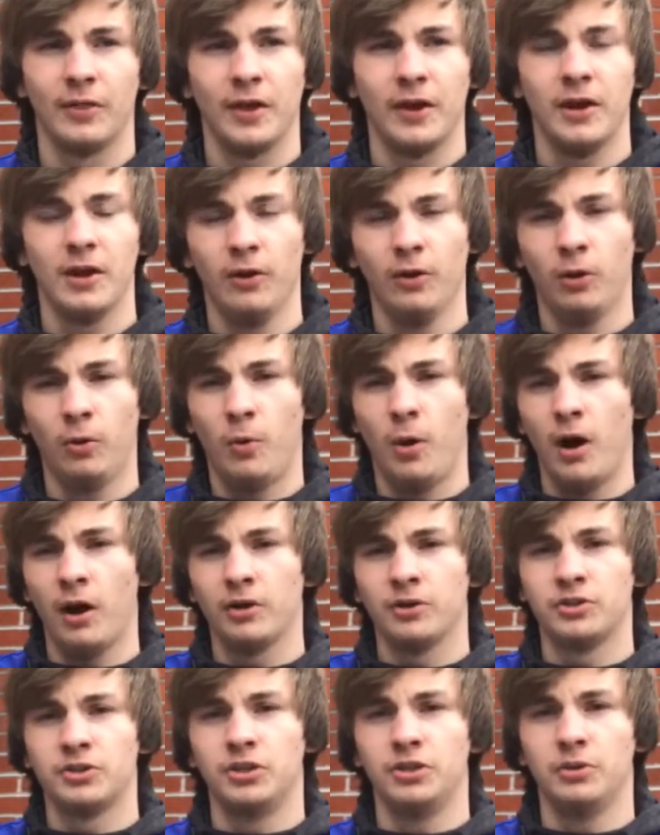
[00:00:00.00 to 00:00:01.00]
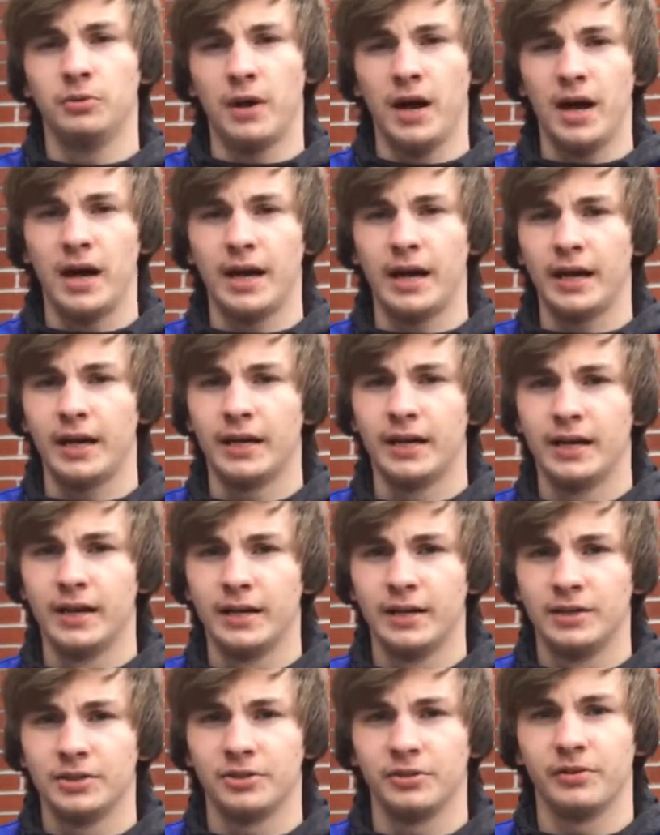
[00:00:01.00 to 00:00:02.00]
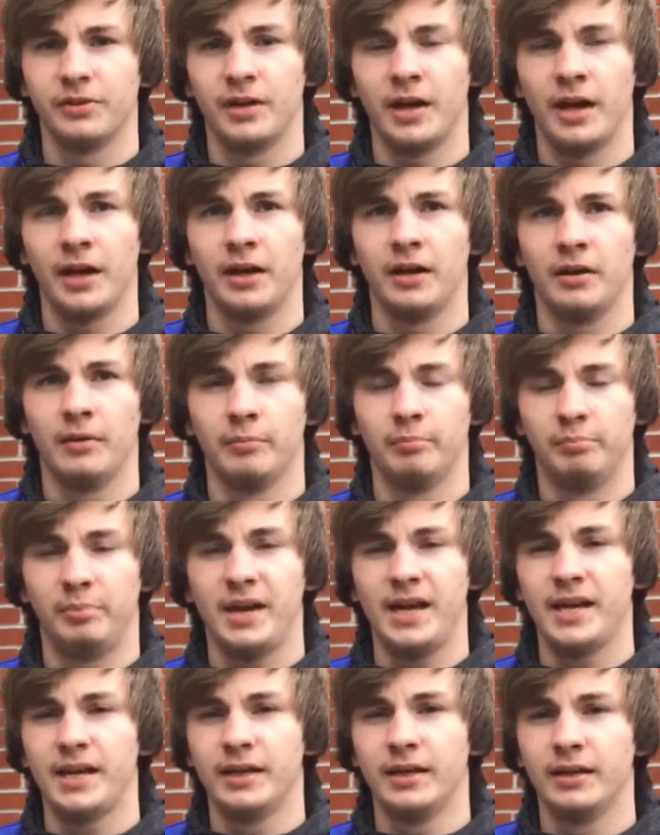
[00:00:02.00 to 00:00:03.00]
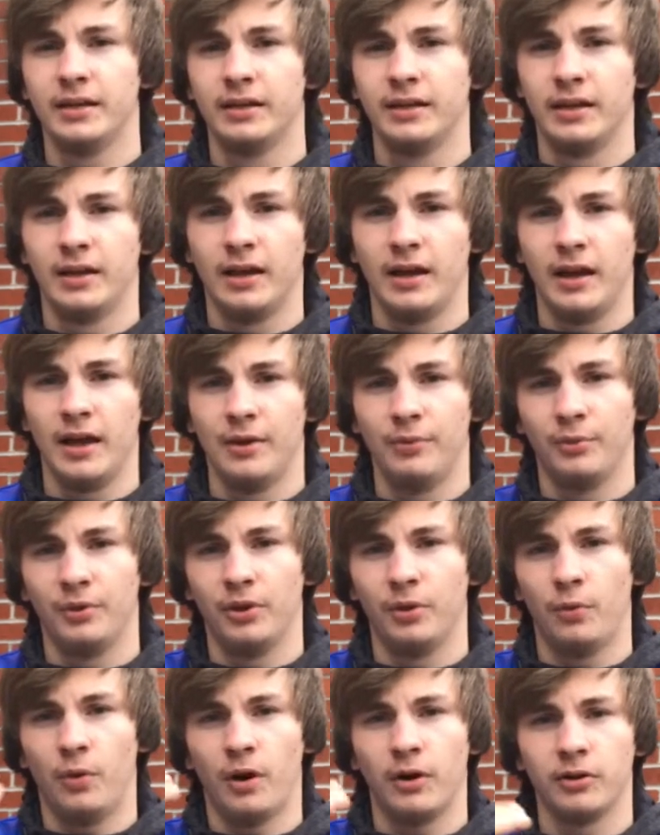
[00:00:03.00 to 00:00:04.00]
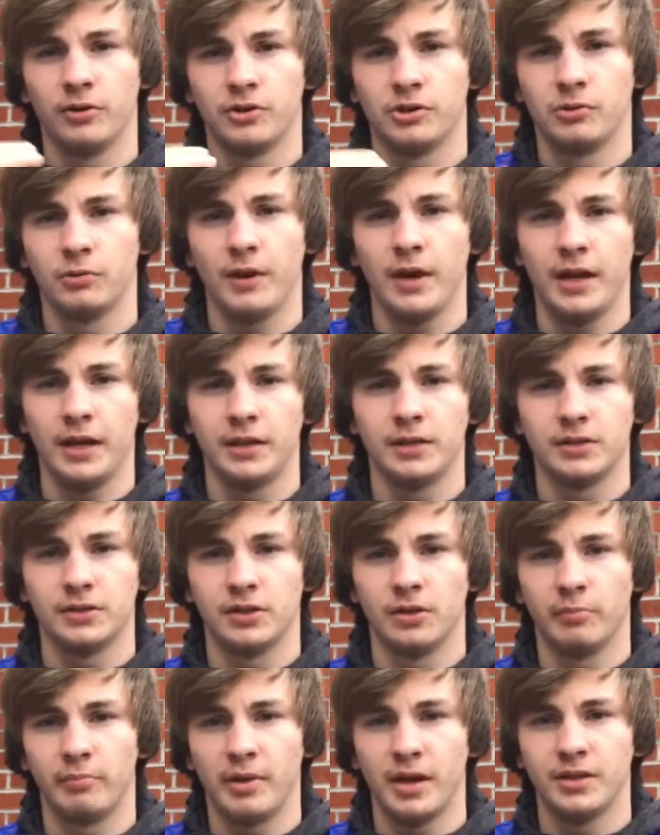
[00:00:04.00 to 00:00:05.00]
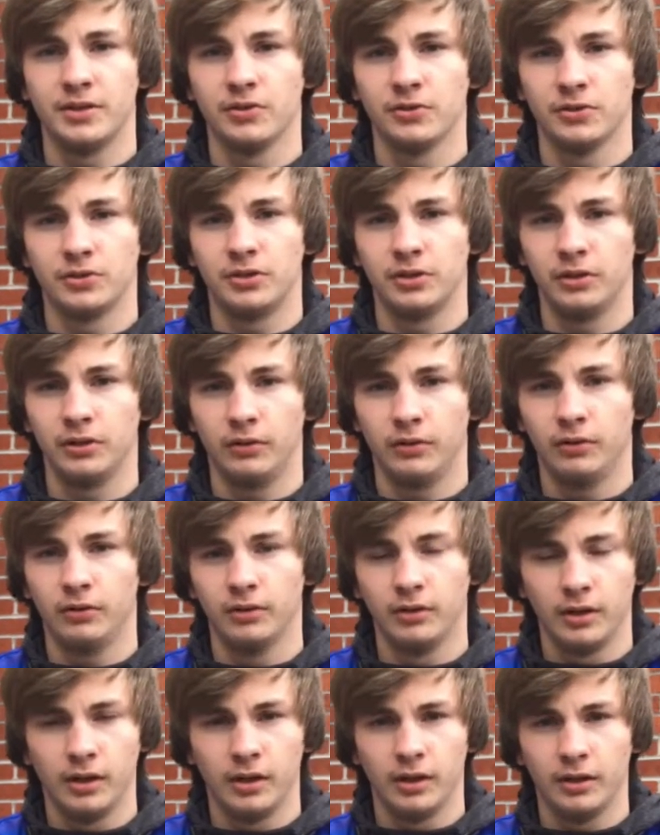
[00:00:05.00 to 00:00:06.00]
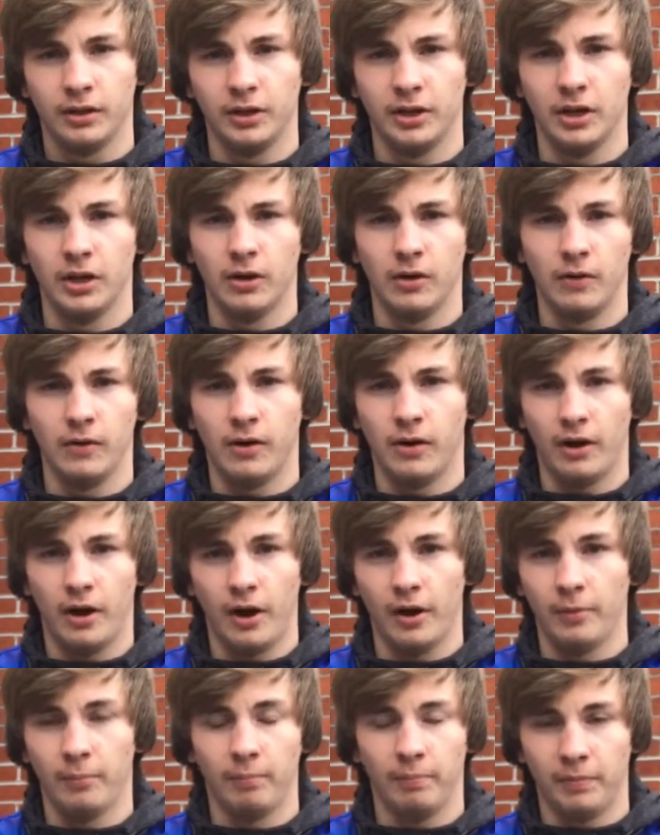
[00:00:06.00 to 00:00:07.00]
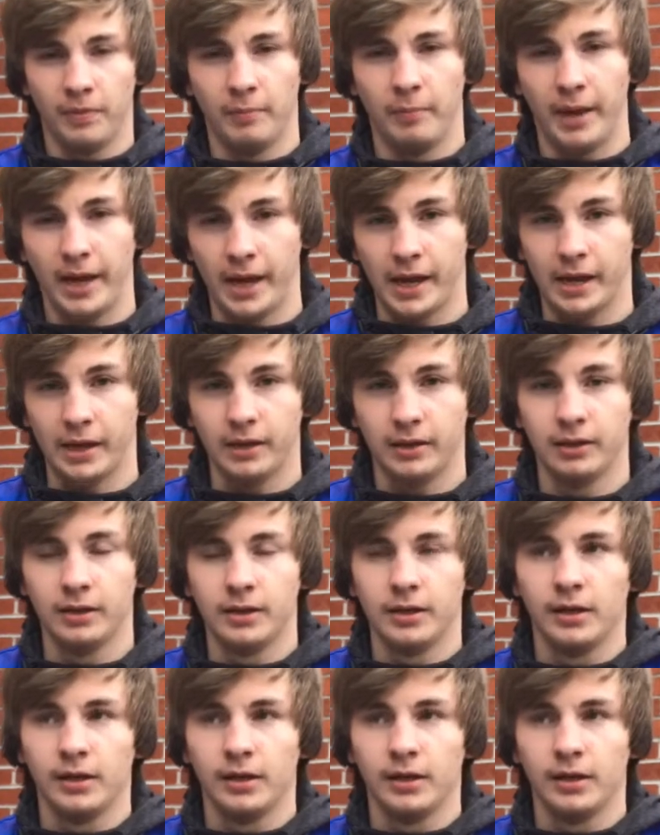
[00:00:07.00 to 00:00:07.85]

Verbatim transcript: They know the water's too high, so they're not going to bed. And when the water drains, their beds are still, you know, on the bank.